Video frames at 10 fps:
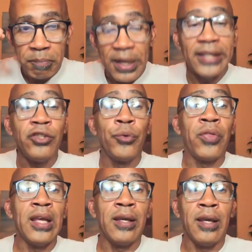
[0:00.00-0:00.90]
brand new
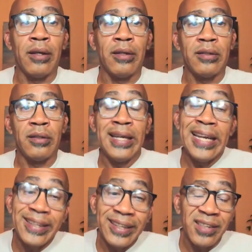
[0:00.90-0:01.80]
thinking, the
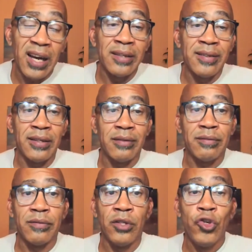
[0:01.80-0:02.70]
latest content,
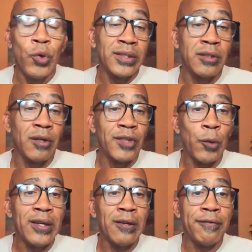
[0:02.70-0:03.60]
the newest stuff
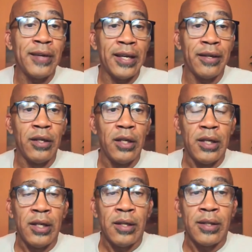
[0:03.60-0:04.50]
that we can find
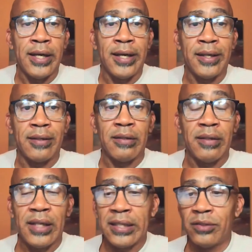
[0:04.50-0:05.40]
that
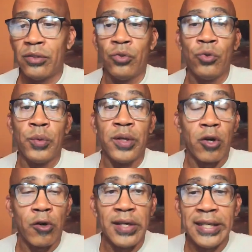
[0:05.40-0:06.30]
has to do with
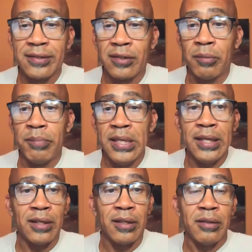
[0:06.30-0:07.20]
or relates to
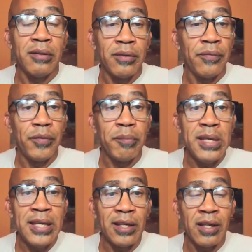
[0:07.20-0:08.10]
being in an
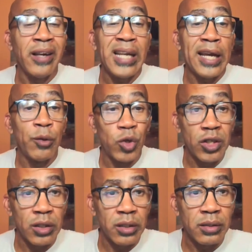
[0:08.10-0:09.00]
online
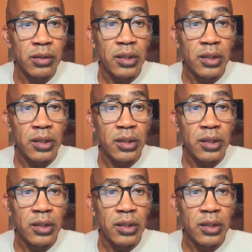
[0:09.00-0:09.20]
world.